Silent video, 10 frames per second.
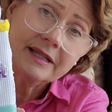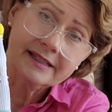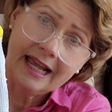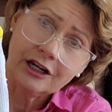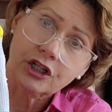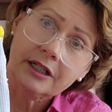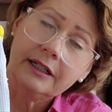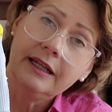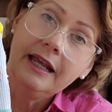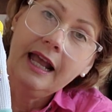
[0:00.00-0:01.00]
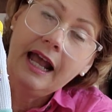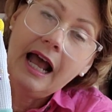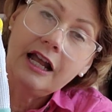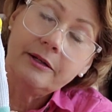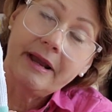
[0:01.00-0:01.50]
section
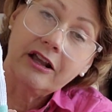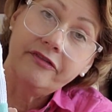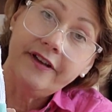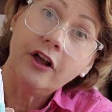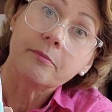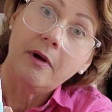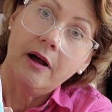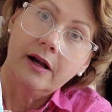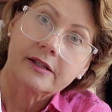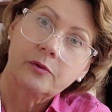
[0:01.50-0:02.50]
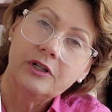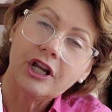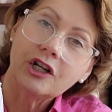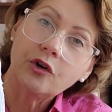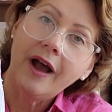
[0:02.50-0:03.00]
to make a felt box, which I
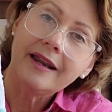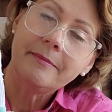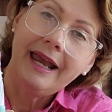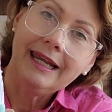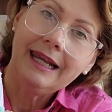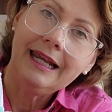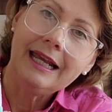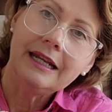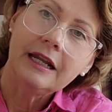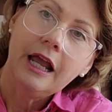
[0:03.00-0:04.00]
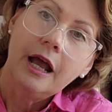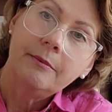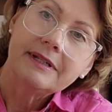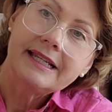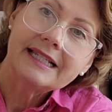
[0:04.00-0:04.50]
tried making it,
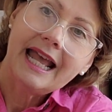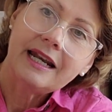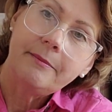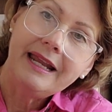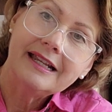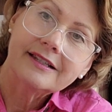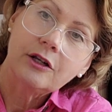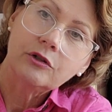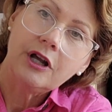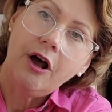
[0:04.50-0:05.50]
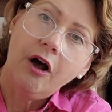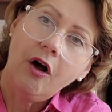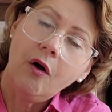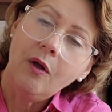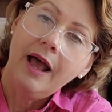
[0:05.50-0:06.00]
but since I had to make it so
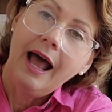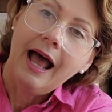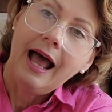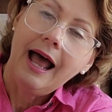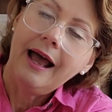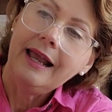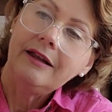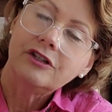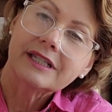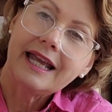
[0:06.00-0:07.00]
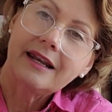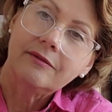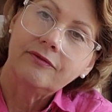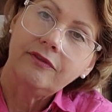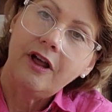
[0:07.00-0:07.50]
tall, it just kind of
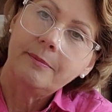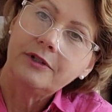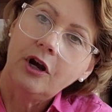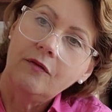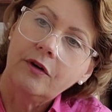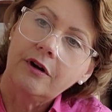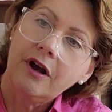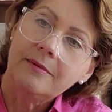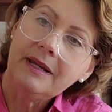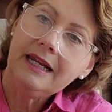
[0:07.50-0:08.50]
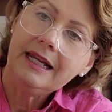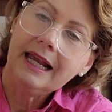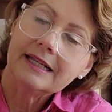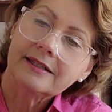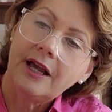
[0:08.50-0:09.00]
flopped over on me.
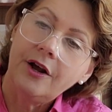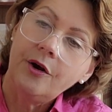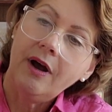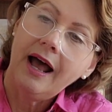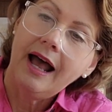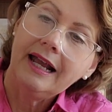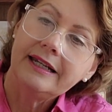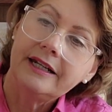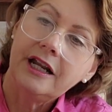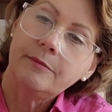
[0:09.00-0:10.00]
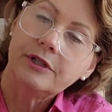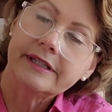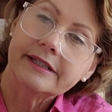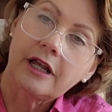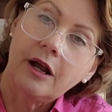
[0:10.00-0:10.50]
So I ended up
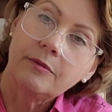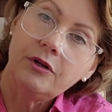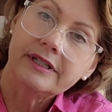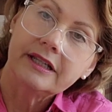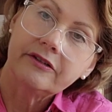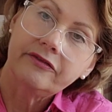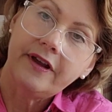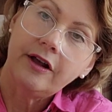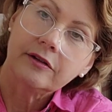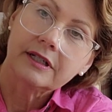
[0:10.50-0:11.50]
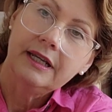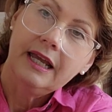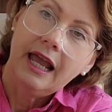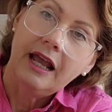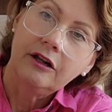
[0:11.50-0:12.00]
just using the felt
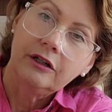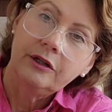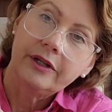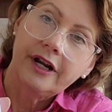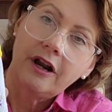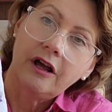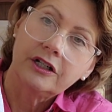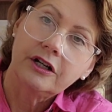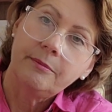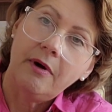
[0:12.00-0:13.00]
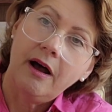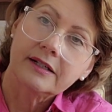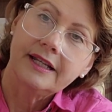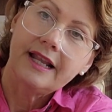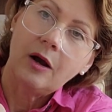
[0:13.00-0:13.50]
and gluing it onto a box,
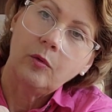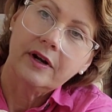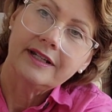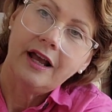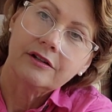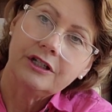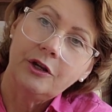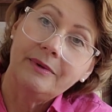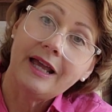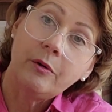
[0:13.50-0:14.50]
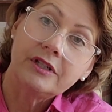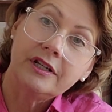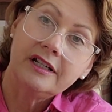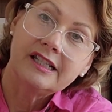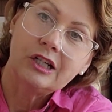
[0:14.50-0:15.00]
and that worked out too. But that was a
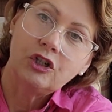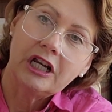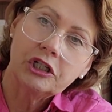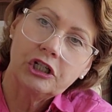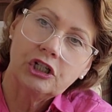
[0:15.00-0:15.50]
good suggestion.